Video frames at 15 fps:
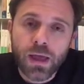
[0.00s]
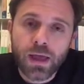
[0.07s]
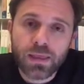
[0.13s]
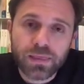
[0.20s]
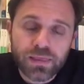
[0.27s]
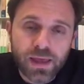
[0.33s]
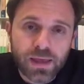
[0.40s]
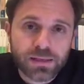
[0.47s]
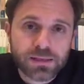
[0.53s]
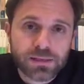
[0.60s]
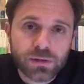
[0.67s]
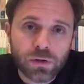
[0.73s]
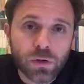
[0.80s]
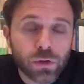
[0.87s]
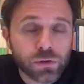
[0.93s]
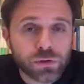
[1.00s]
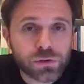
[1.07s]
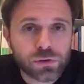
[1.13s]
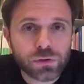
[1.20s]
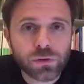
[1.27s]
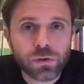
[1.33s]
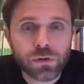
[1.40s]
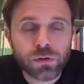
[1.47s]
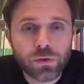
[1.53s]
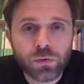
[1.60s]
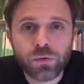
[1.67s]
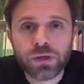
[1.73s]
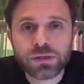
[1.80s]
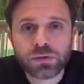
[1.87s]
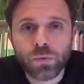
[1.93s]
and that's also the
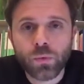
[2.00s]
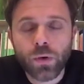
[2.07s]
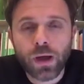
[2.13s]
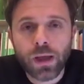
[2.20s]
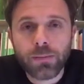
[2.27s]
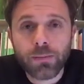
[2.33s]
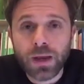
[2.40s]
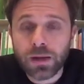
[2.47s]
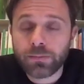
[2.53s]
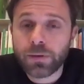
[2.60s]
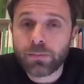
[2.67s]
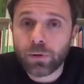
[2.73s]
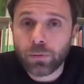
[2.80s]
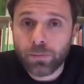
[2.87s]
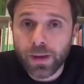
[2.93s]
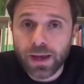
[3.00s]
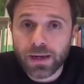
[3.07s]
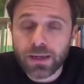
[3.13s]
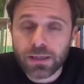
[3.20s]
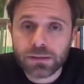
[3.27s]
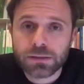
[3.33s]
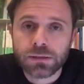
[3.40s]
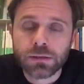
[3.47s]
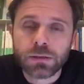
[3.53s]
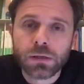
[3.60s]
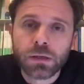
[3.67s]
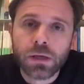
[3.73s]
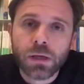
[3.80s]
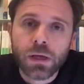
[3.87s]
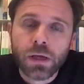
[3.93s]
reason why many people panicked.
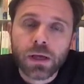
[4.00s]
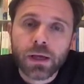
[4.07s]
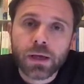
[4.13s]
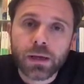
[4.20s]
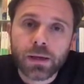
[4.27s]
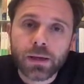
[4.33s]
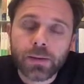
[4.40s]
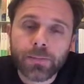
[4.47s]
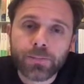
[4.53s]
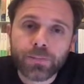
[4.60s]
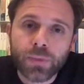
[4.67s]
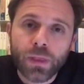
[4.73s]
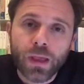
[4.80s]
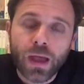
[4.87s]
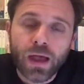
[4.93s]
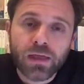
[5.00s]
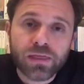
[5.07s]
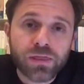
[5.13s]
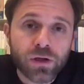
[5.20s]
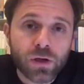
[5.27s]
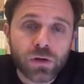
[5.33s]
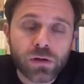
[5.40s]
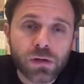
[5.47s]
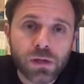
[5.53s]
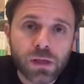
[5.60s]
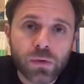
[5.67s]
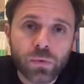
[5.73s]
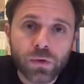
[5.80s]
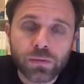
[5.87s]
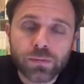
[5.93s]
Um, I thought
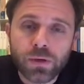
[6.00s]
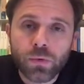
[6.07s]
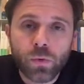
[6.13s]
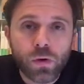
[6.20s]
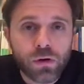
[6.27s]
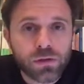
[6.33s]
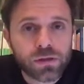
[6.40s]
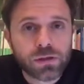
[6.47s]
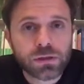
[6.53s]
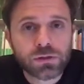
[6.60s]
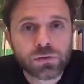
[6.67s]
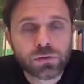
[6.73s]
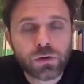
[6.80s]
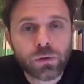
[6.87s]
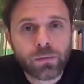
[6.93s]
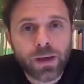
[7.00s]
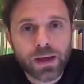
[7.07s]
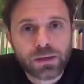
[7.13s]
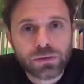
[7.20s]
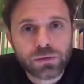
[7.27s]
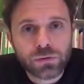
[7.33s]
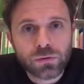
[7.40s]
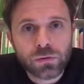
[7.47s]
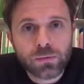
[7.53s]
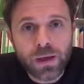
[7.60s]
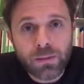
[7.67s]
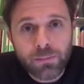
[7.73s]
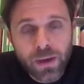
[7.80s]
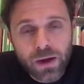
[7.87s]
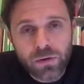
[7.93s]
it would be worth it to go back to
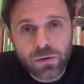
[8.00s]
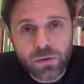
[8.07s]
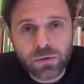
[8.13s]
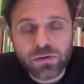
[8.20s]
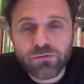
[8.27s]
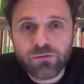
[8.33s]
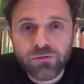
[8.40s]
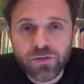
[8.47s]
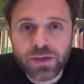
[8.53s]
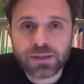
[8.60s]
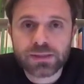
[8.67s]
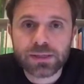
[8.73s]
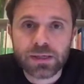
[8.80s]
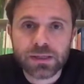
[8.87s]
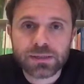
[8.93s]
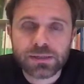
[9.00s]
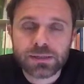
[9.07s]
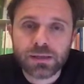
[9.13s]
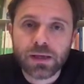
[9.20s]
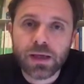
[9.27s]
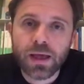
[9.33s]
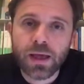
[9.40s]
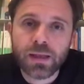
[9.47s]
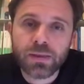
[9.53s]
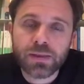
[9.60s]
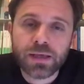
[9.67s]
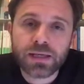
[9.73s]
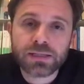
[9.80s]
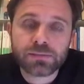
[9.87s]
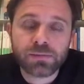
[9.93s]
my background in physics and
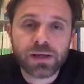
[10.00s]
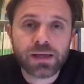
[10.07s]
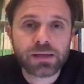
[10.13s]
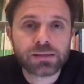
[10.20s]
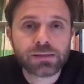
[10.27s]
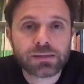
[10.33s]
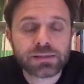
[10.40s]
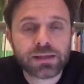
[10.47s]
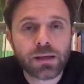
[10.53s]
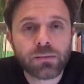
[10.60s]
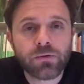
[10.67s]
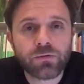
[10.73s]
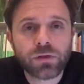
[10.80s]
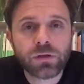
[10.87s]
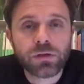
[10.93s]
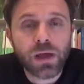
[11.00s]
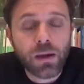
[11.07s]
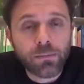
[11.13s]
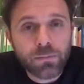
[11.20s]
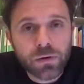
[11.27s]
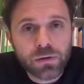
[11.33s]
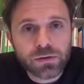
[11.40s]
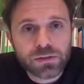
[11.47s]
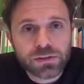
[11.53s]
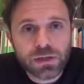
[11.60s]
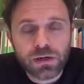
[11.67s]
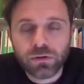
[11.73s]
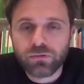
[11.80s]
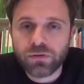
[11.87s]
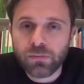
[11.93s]
explain some of the numbers
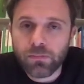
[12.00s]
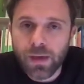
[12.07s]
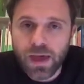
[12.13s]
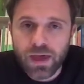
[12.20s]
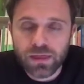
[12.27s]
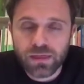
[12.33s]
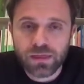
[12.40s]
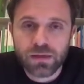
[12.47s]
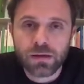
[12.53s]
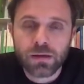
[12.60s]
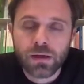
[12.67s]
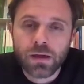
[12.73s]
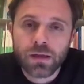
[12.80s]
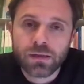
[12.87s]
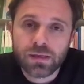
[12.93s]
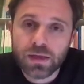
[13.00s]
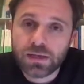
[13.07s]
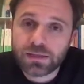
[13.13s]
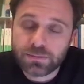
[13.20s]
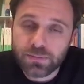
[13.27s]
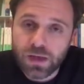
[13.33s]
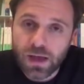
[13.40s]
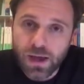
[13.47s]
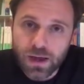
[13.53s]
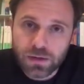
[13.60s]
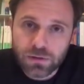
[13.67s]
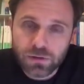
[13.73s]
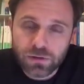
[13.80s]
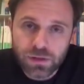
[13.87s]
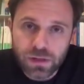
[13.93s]
and of the math that is
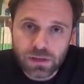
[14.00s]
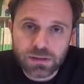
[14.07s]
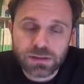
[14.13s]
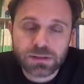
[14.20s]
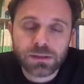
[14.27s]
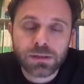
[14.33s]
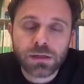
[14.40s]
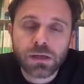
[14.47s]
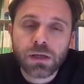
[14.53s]
behind all this.